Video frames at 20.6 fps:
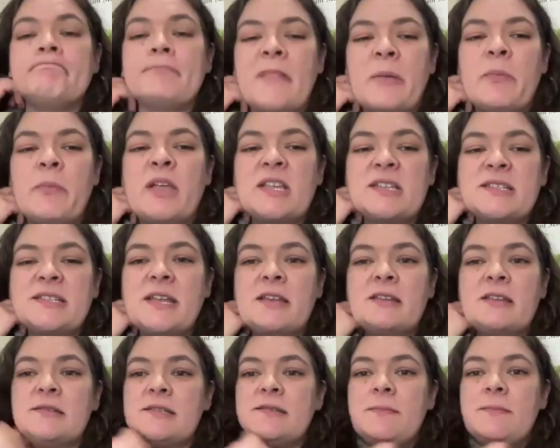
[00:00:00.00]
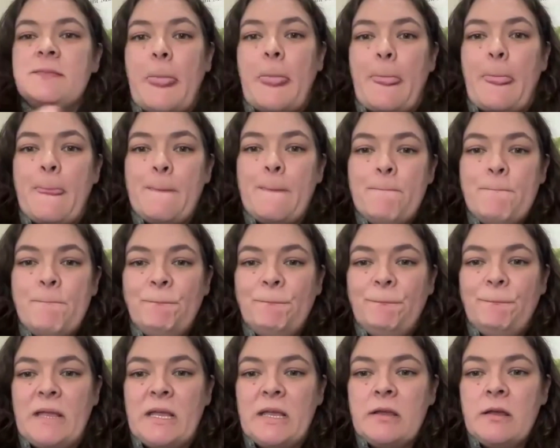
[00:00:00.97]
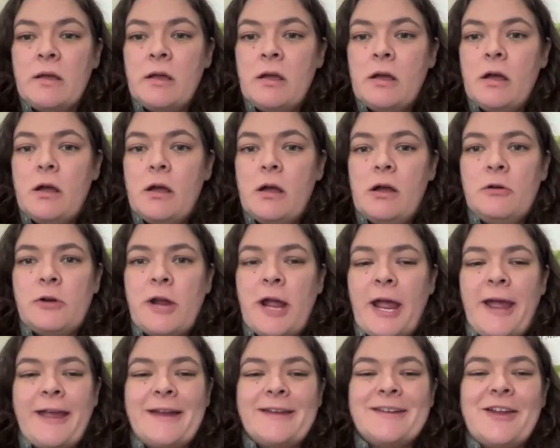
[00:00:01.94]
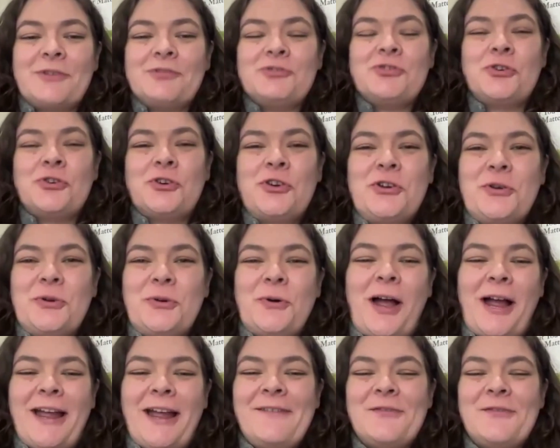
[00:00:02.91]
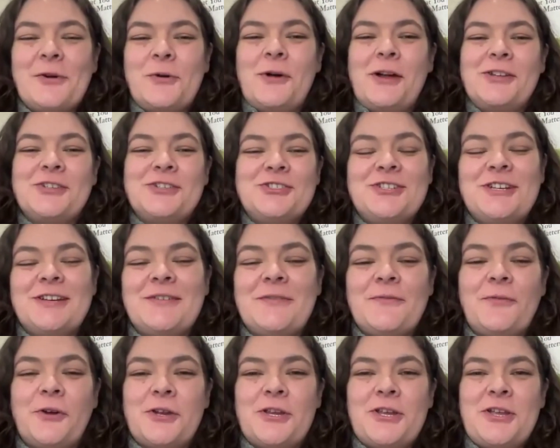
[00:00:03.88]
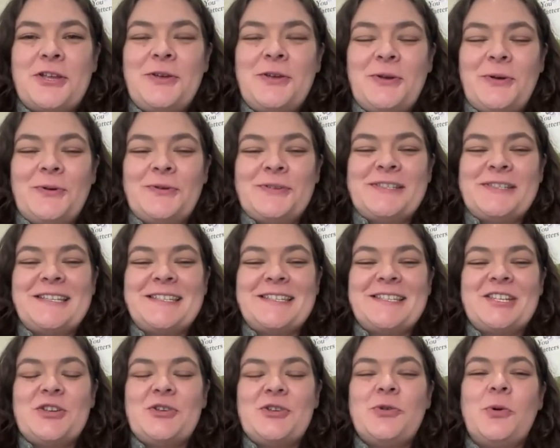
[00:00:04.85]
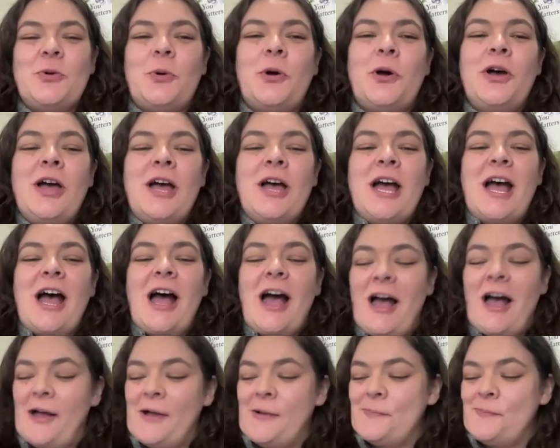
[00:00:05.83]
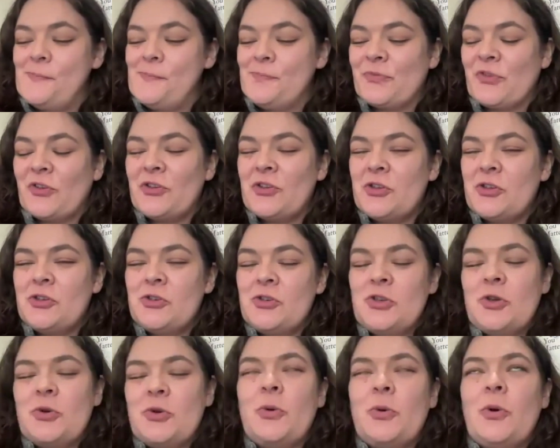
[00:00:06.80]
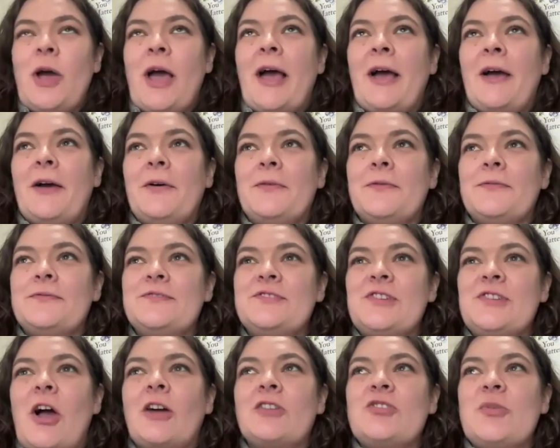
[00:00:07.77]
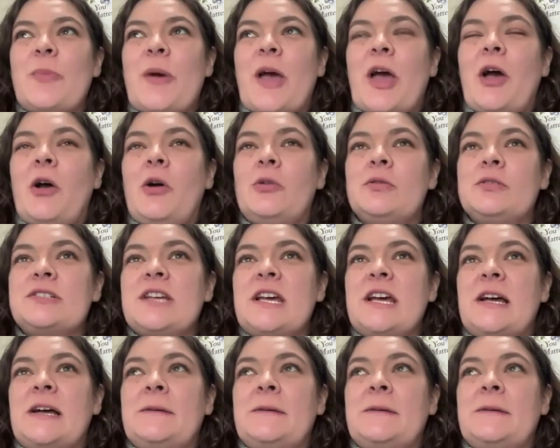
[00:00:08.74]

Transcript: That makes sense. Okay, now Drew, I have a question for you since um, you have talked about